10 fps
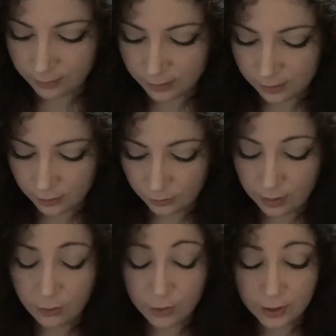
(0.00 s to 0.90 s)
So
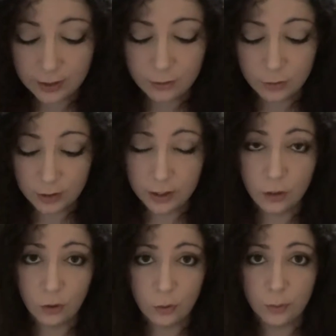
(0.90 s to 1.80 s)
I really
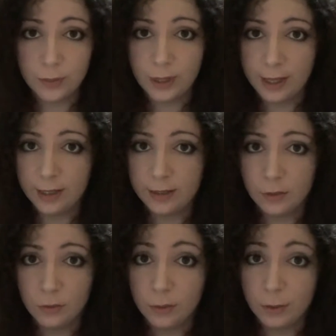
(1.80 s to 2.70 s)
hope that it
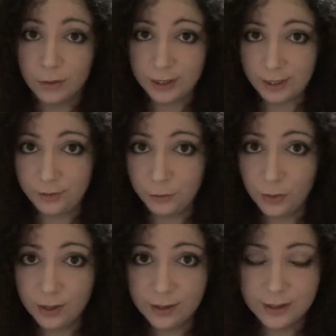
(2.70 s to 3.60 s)
will be received
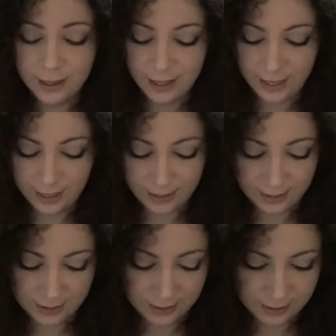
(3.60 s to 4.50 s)
well,
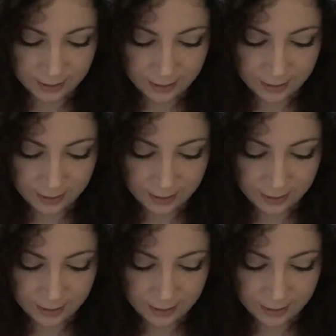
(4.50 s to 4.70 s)
and